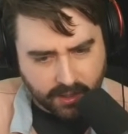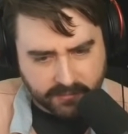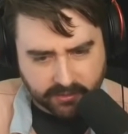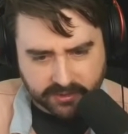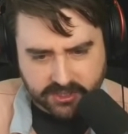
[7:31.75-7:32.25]
I'm
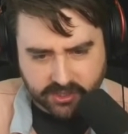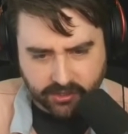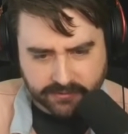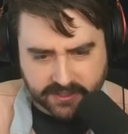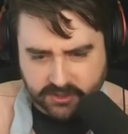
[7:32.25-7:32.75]
not really
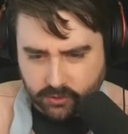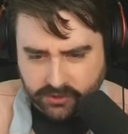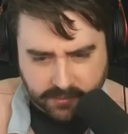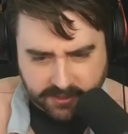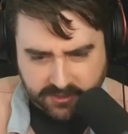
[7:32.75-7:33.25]
sure if this
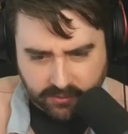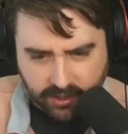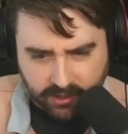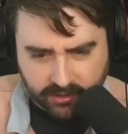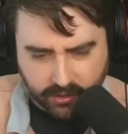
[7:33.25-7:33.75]
tooltip is
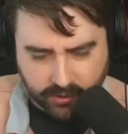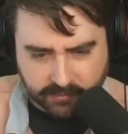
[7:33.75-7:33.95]
wrong or